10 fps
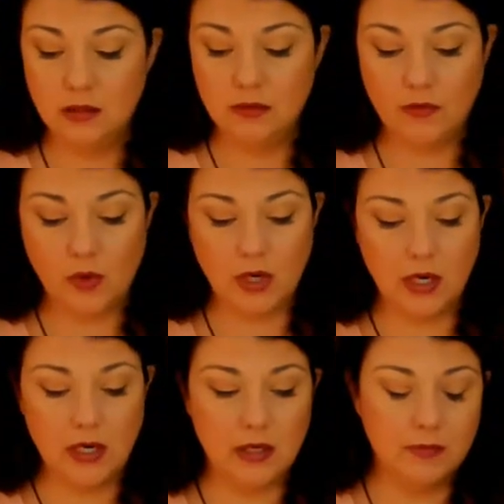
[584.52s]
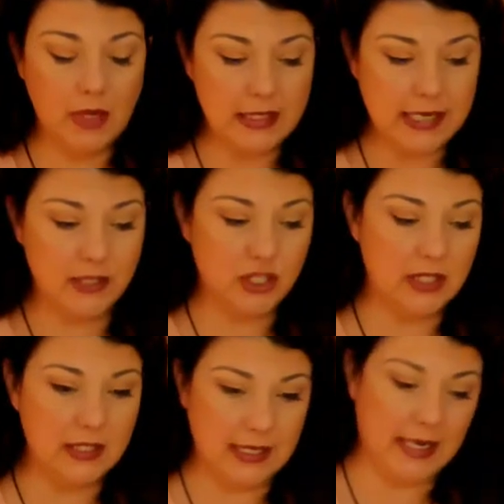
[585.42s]
for
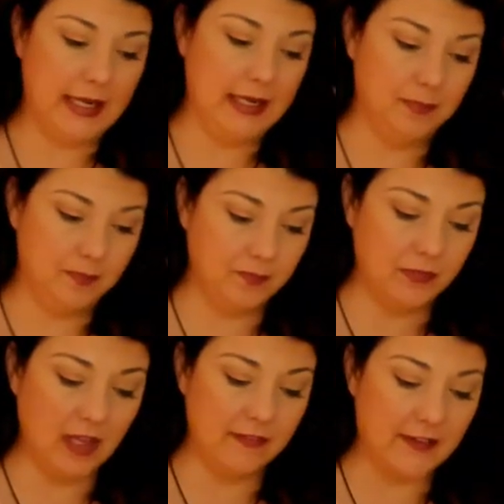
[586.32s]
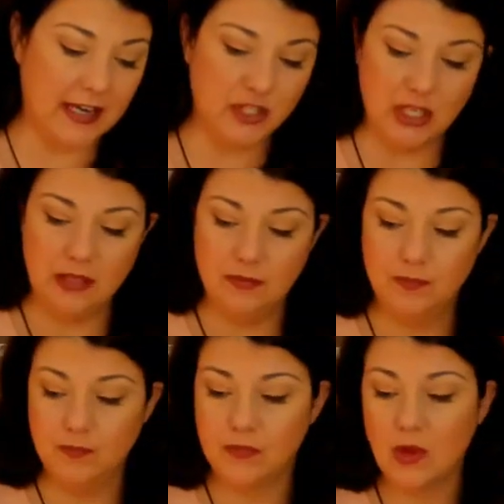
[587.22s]
attention, time, affection,
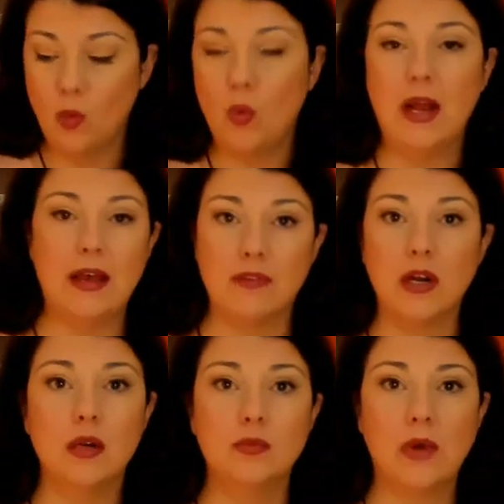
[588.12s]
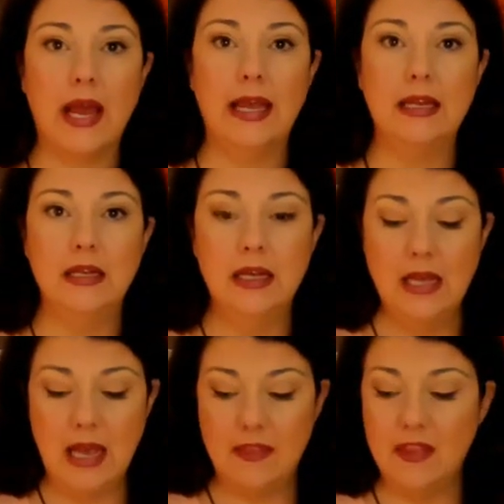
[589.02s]
whatever, right?
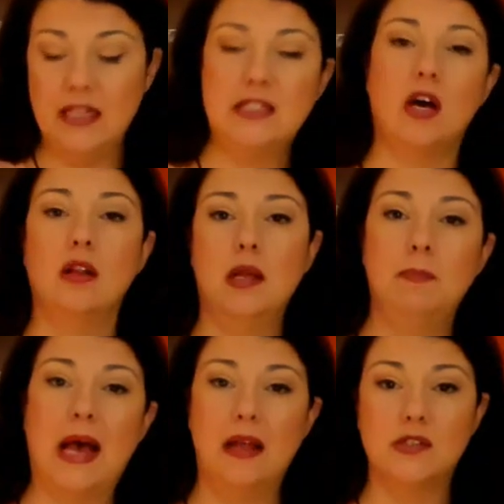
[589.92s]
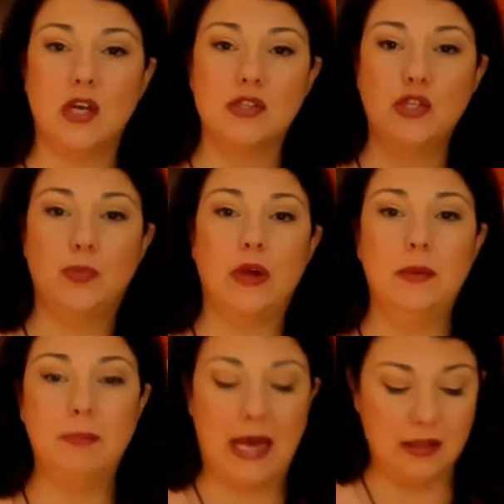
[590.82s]
And then it's all it's all super
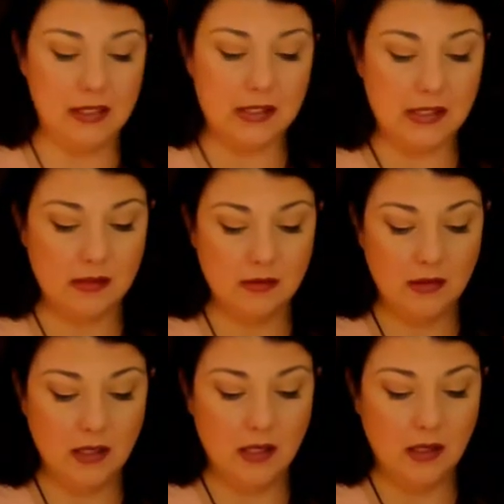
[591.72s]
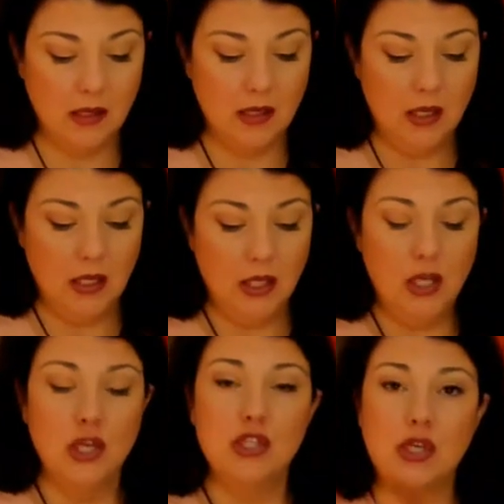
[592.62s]
unbalanced.
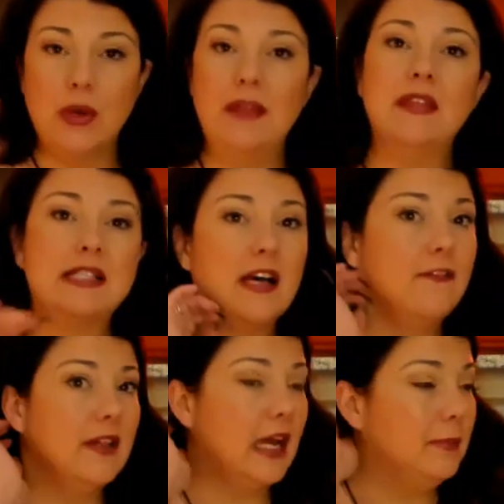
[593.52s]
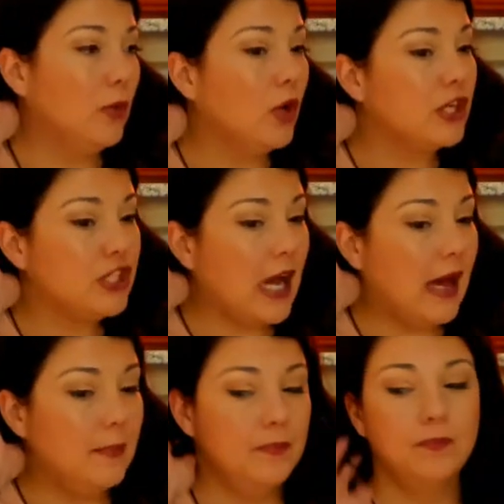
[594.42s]
So in the self-alignment
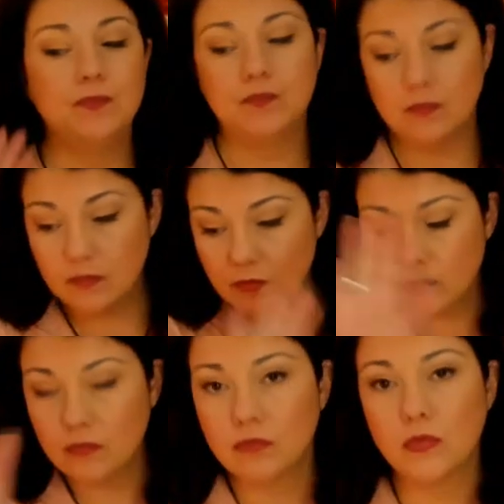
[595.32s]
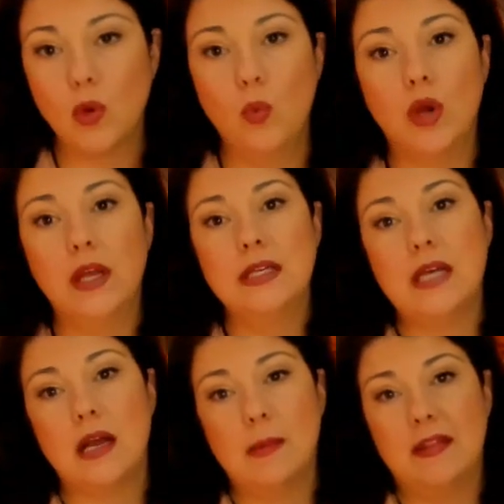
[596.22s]
workshop, we're going to
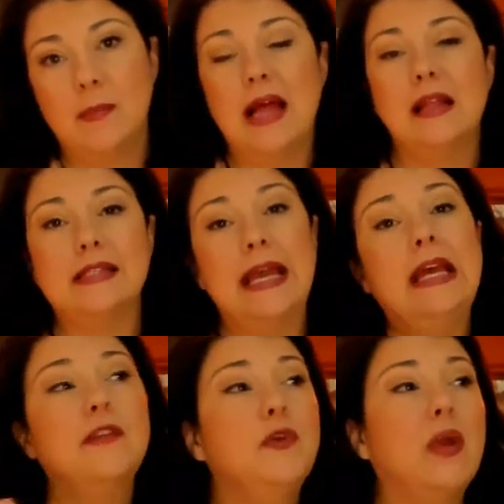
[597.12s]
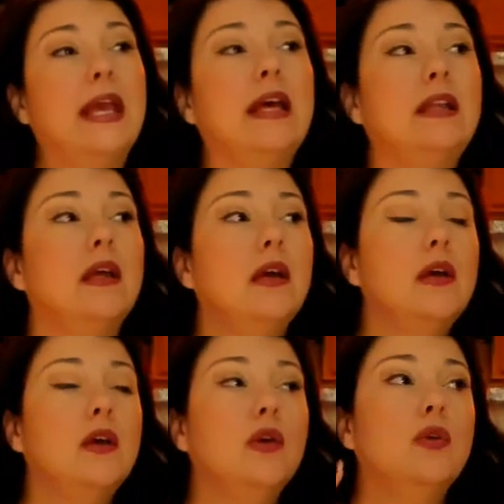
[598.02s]
talk about the balance. And if you
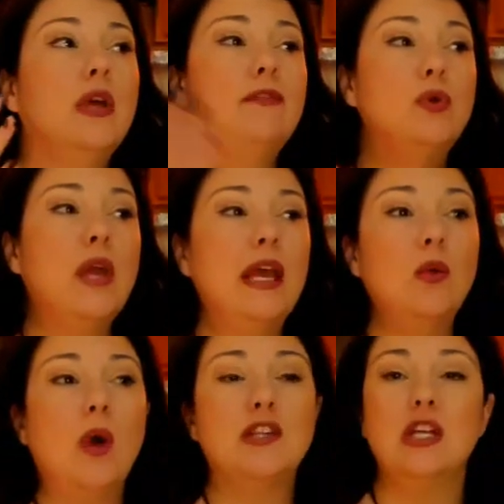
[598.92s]
can't watch it